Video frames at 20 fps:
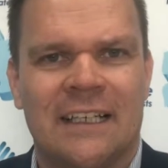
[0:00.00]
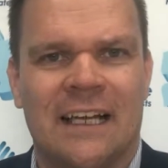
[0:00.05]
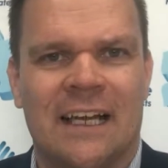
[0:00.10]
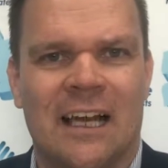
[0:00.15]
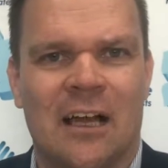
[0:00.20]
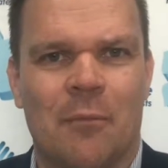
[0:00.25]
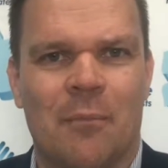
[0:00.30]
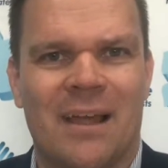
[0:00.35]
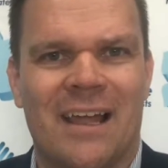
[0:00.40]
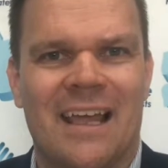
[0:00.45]

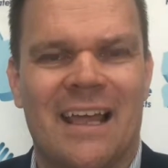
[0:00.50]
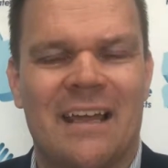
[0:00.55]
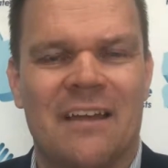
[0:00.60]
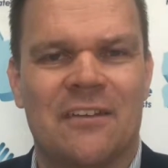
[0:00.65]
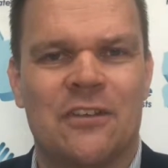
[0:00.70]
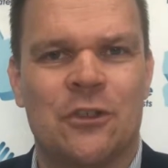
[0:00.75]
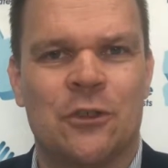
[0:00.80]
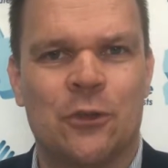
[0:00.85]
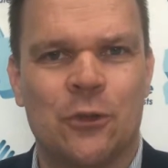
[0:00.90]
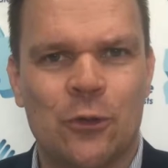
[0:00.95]

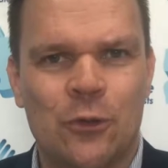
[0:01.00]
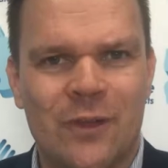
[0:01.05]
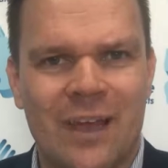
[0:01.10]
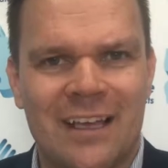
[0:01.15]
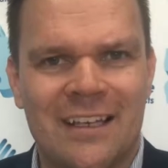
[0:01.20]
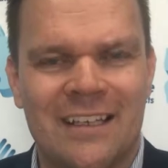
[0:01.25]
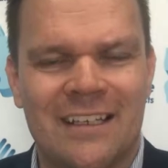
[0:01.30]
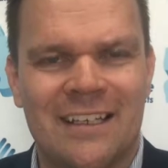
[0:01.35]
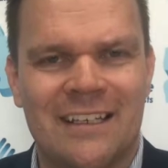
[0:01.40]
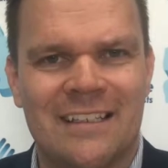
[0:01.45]
And to do
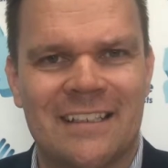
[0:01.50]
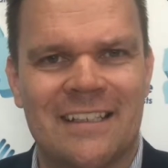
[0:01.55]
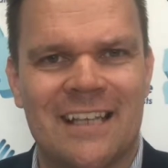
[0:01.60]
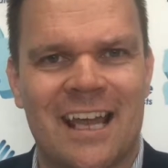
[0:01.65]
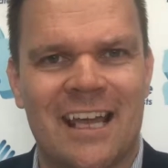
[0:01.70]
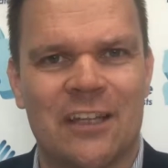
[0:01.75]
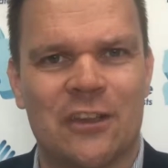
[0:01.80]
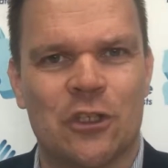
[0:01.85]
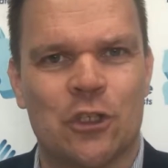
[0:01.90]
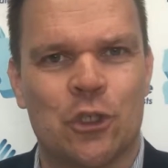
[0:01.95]
that, you need to
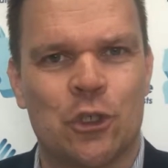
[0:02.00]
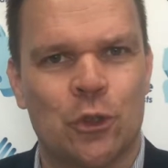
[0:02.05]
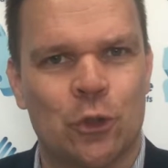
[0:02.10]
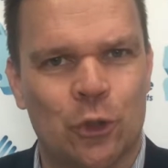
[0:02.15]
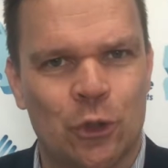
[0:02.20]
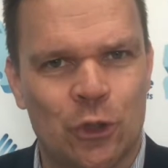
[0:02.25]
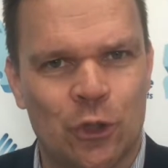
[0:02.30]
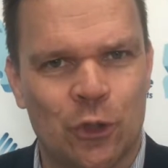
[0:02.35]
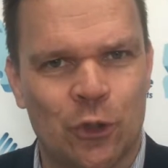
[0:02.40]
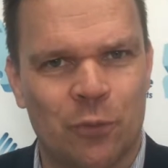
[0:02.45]
take the
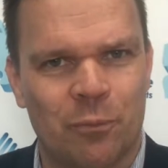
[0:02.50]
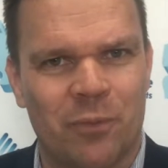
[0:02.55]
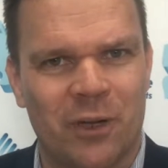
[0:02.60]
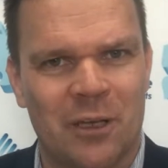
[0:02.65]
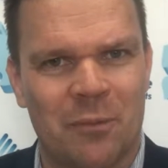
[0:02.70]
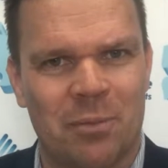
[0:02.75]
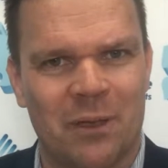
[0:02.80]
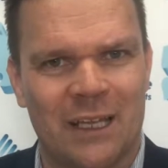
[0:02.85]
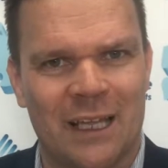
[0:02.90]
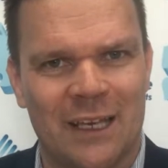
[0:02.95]
short-term
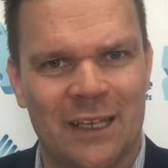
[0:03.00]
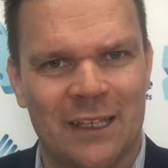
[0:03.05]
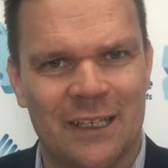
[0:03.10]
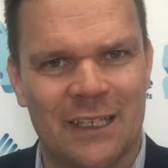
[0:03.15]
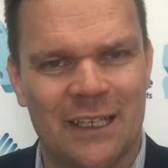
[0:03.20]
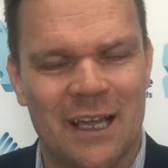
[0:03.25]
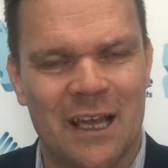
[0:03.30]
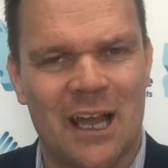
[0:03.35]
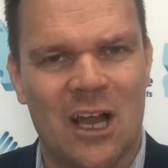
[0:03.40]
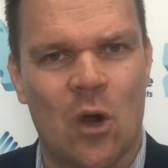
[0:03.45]
people out of
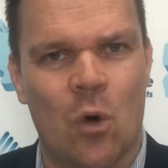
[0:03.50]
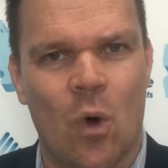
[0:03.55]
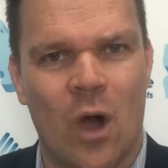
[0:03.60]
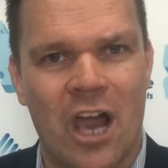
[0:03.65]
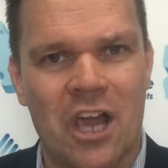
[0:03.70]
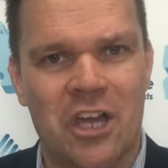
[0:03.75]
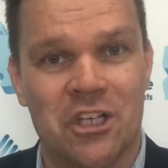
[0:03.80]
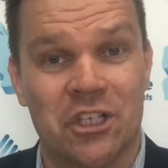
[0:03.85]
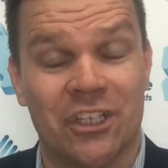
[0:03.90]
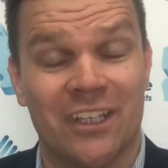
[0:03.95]
the
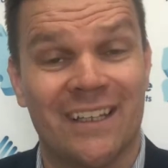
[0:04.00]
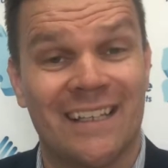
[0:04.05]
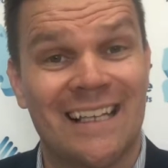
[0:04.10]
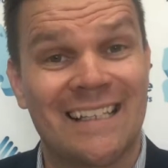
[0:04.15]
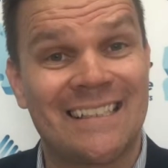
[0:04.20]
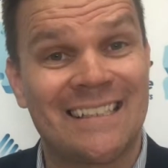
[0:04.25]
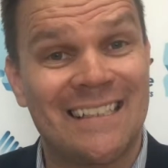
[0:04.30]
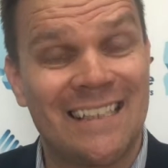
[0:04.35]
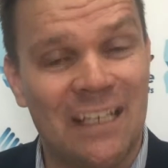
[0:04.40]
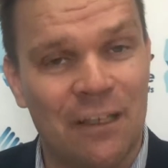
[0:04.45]
equation, and
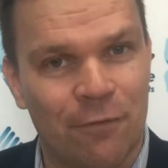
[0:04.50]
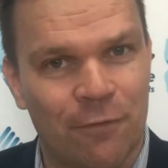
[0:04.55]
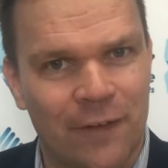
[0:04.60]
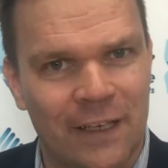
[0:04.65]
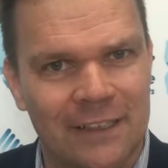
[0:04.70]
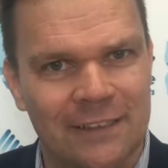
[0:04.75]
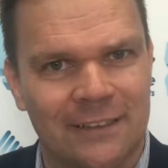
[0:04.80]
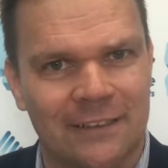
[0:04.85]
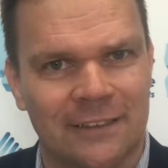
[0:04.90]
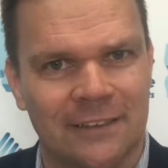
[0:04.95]
that's the
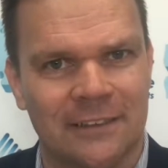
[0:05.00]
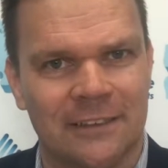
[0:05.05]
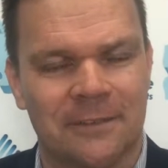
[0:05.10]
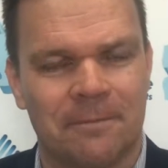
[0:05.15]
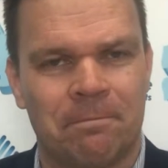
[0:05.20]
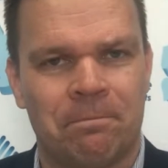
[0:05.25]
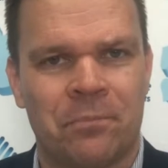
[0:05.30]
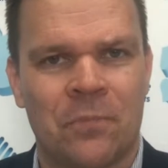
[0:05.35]
investors.